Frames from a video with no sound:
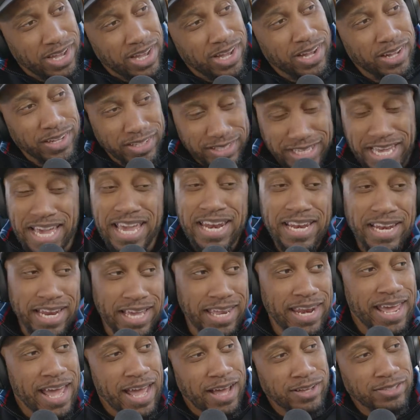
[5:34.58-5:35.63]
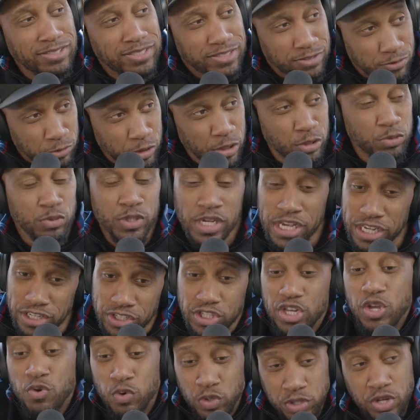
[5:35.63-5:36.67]
Yeah, candy lady house. Which
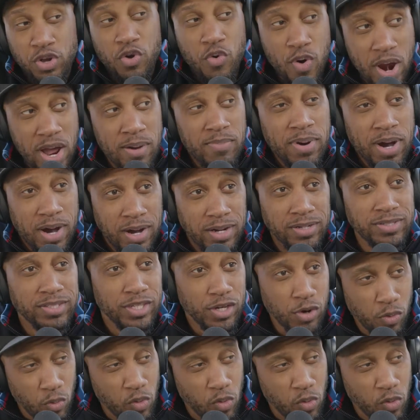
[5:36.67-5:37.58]
she was a grandma.